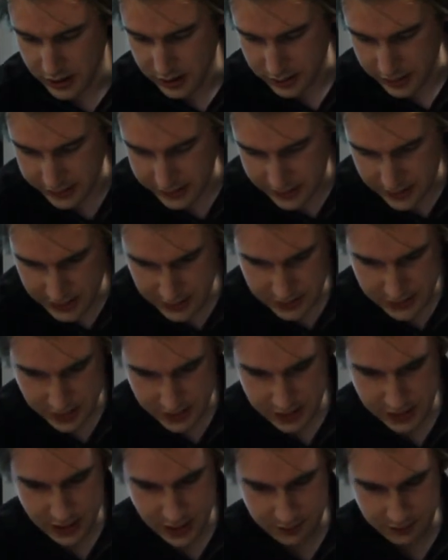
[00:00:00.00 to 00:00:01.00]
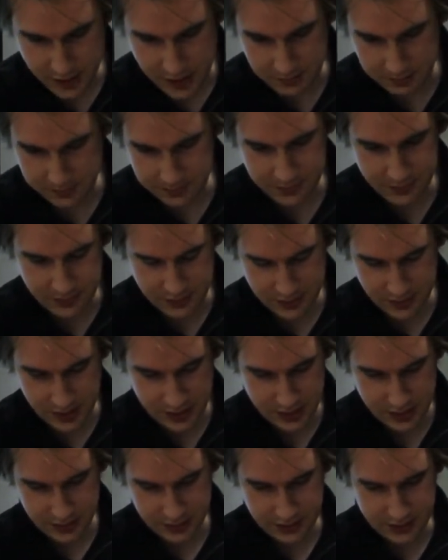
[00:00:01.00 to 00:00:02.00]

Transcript: Like he didn't give up the,